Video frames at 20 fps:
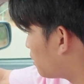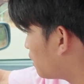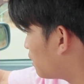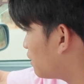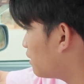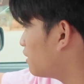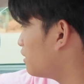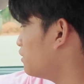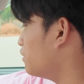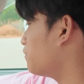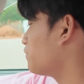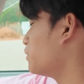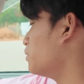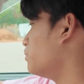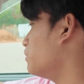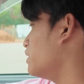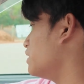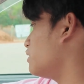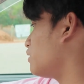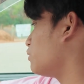in, your
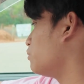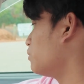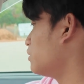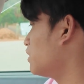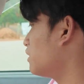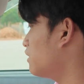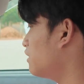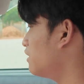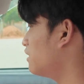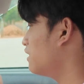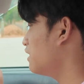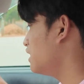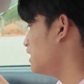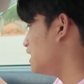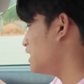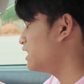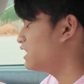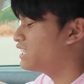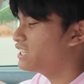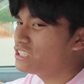fuel and your coolant,
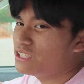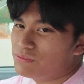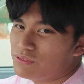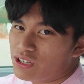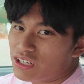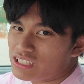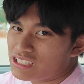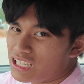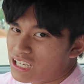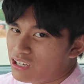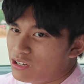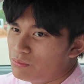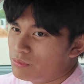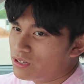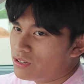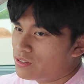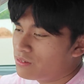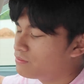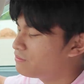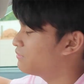and then you've got a
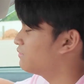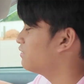tachometer.